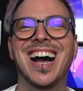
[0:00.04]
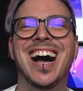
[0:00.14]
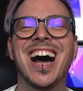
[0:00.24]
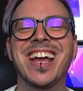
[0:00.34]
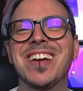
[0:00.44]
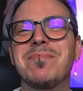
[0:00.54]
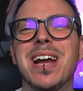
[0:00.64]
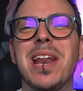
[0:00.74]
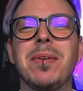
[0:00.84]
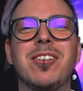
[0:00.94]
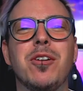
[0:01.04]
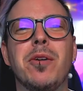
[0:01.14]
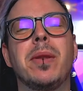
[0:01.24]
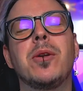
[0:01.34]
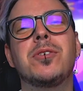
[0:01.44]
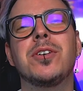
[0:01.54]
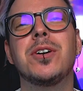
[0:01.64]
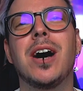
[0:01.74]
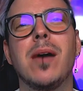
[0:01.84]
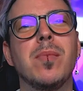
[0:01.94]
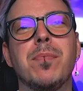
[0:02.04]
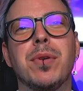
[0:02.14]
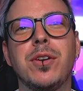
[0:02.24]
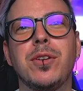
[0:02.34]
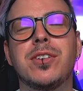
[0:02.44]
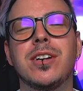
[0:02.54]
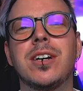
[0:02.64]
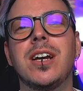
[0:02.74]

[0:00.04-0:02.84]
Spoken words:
Hi, my name is Lui Piluso. I'm a producer,